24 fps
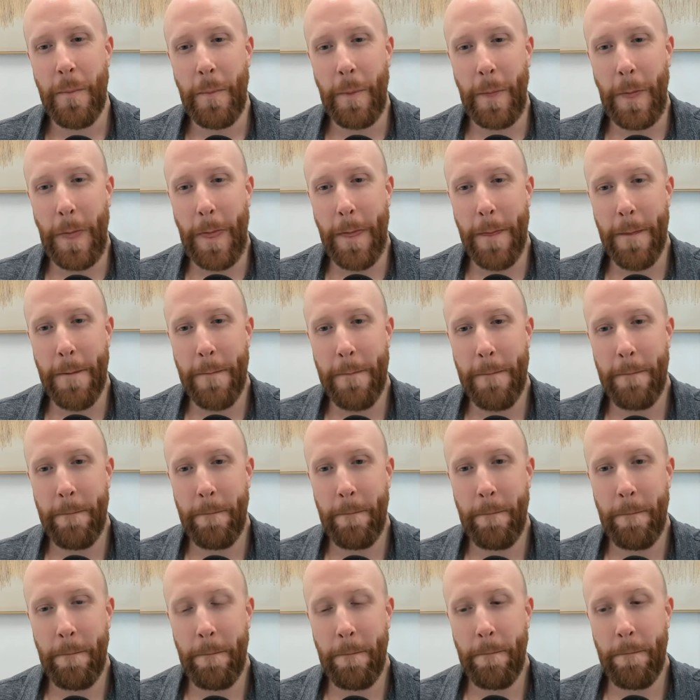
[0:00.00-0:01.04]

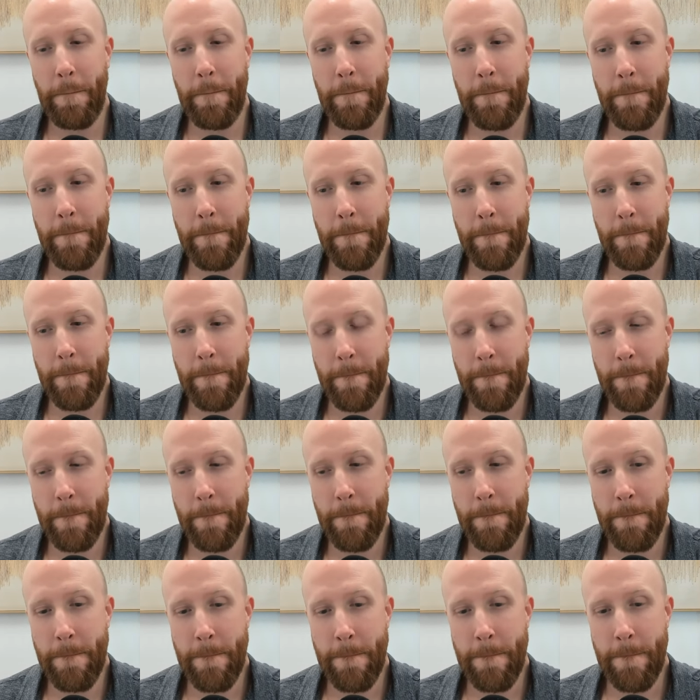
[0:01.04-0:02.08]

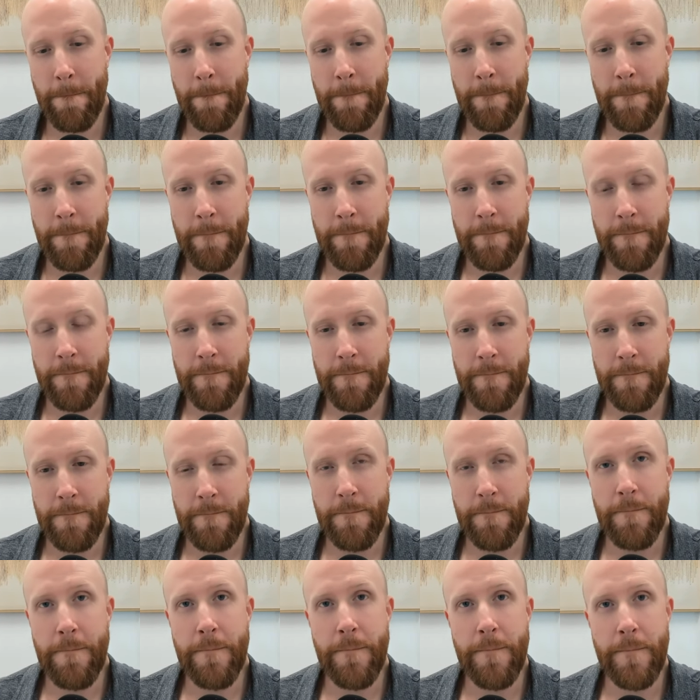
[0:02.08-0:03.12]
The person shown says nothing.